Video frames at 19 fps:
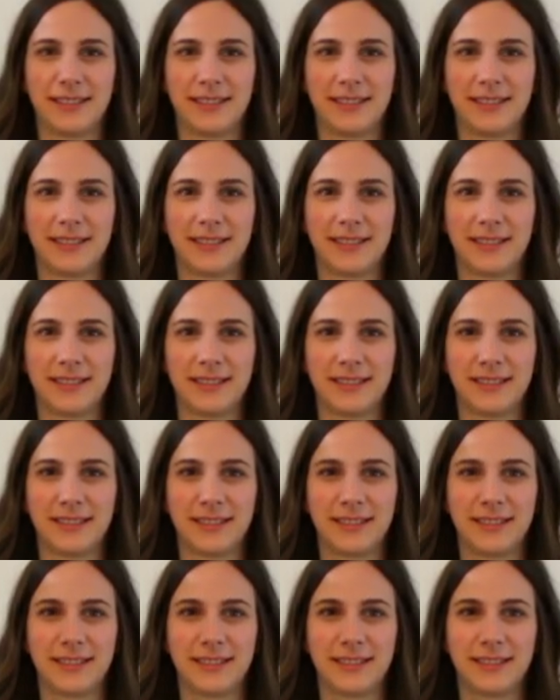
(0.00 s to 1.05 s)

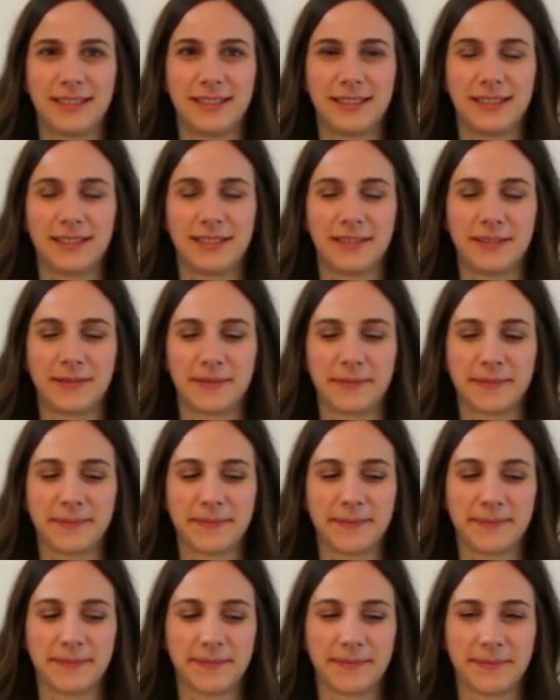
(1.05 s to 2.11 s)

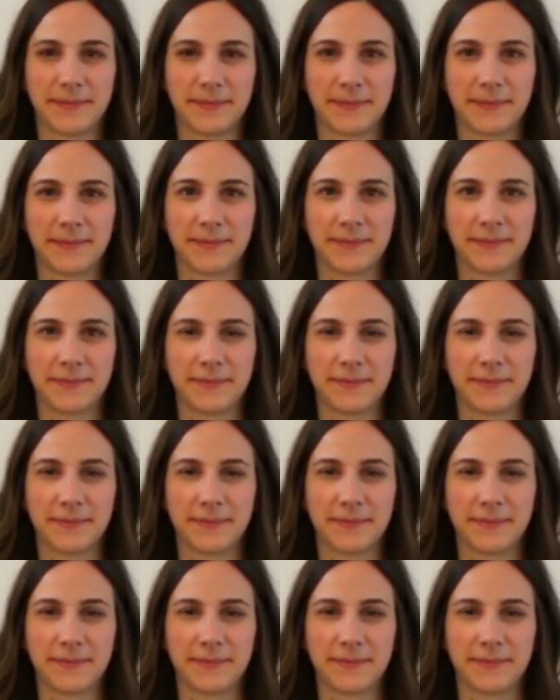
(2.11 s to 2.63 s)
The person shown says nothing.